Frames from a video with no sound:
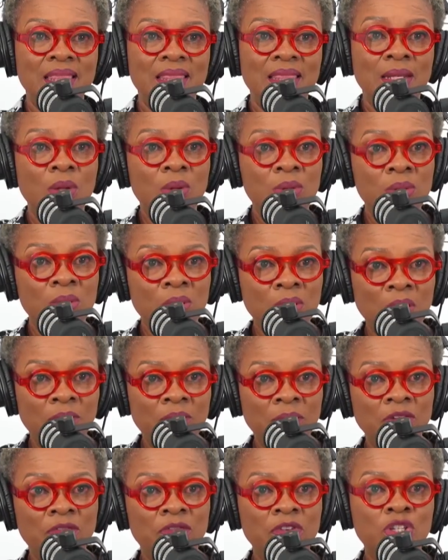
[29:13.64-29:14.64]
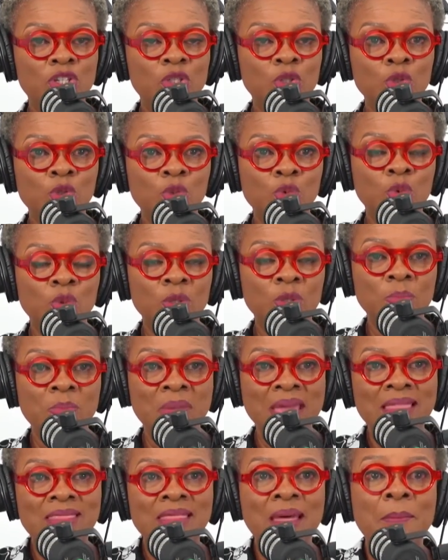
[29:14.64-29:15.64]
the local government officials will
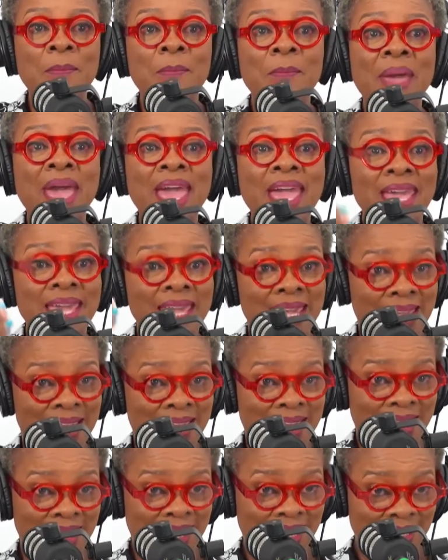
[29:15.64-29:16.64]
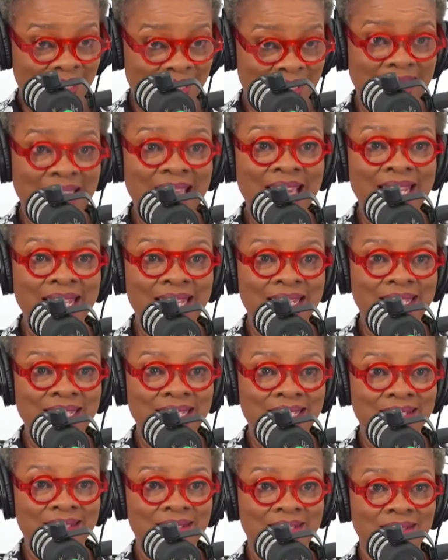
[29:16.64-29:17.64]
make them pay to get
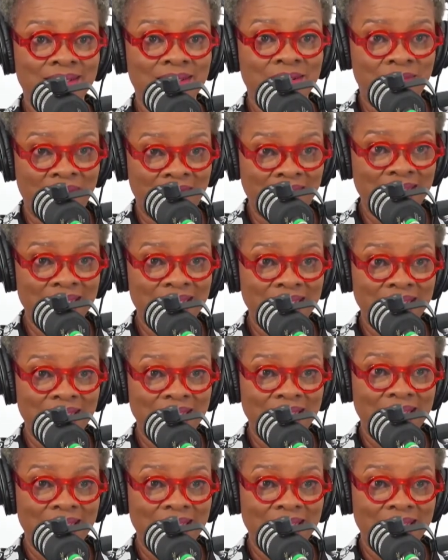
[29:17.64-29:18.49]
it, correct?